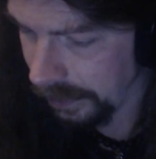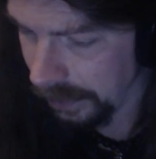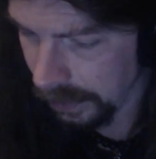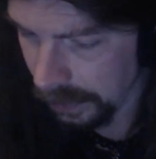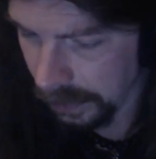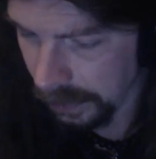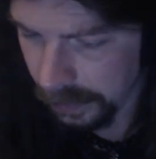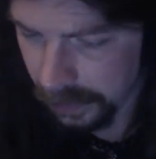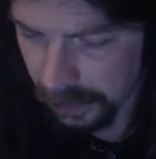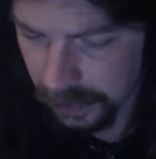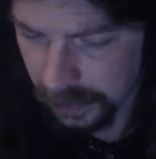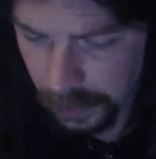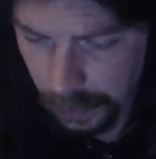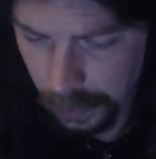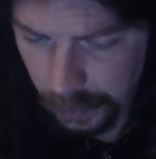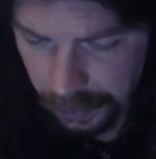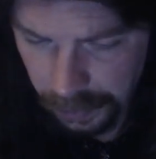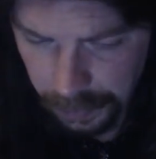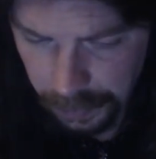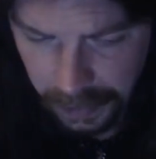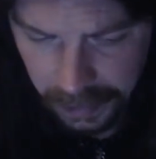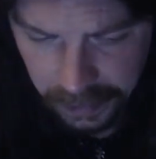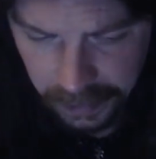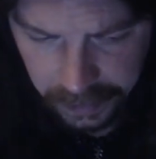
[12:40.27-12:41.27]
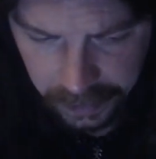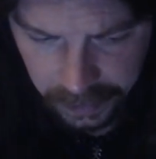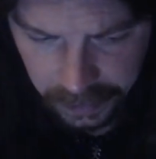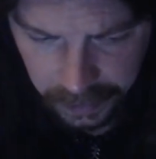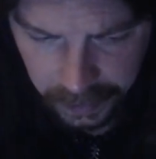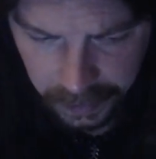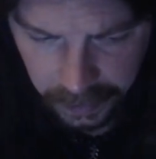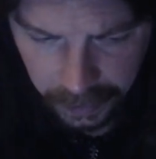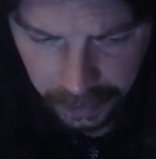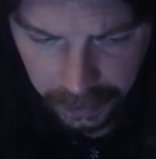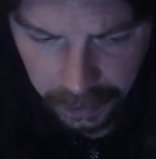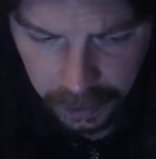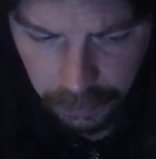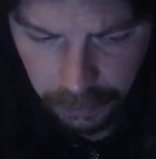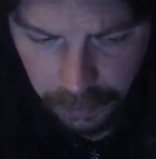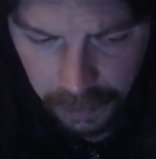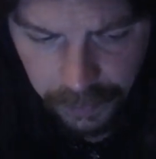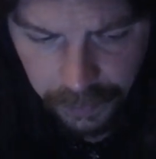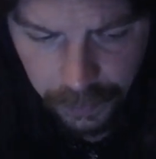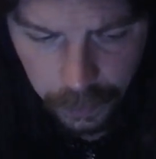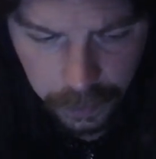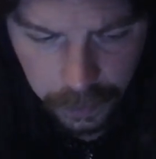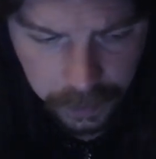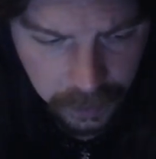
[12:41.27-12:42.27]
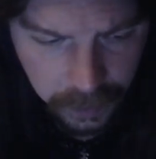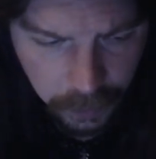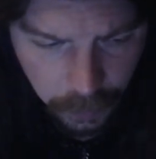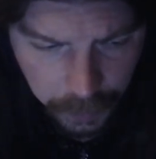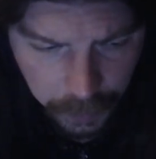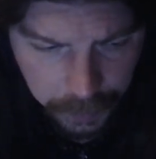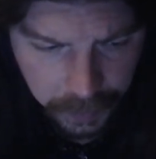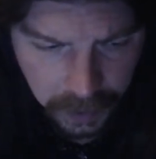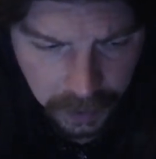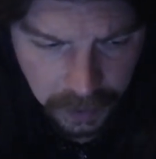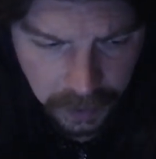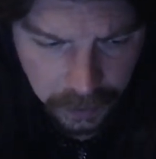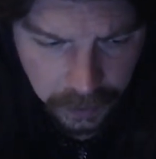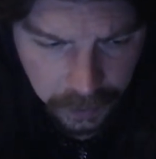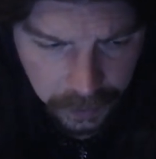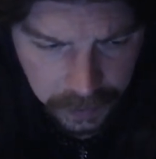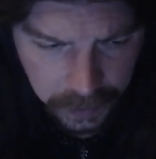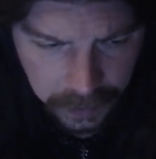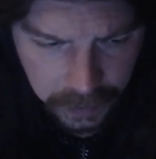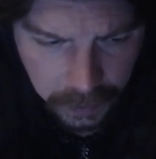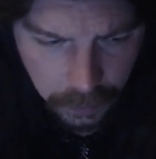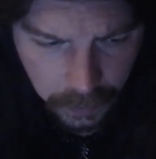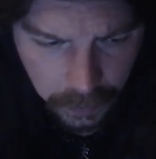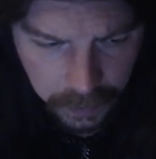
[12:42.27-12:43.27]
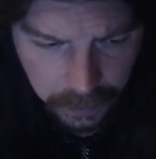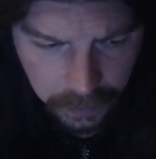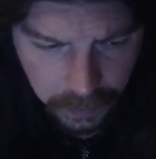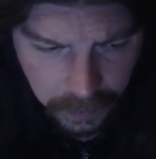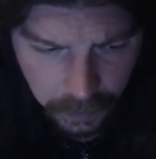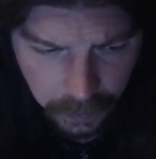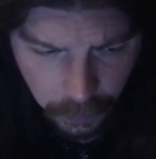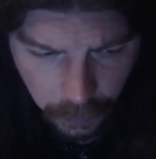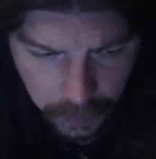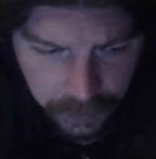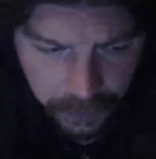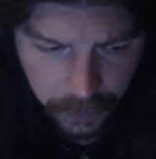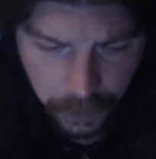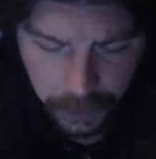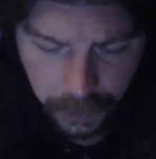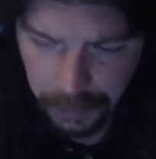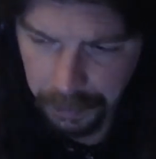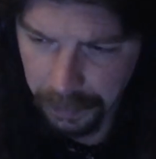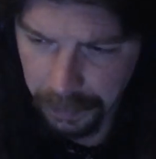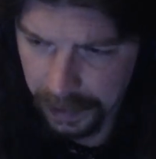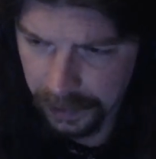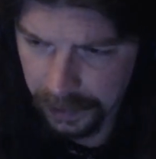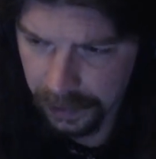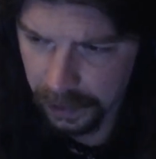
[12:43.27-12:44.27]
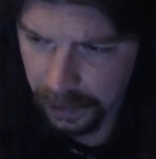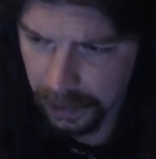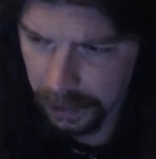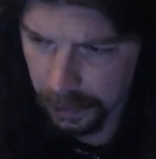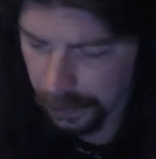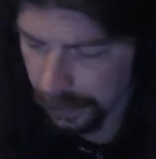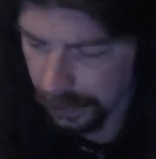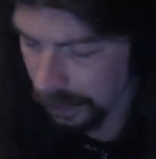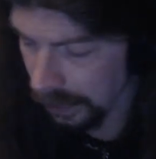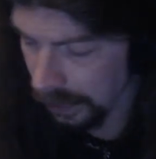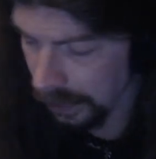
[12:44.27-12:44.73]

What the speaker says: Like the store is basically like 3/4 women clothing and 1/4 men's clothing.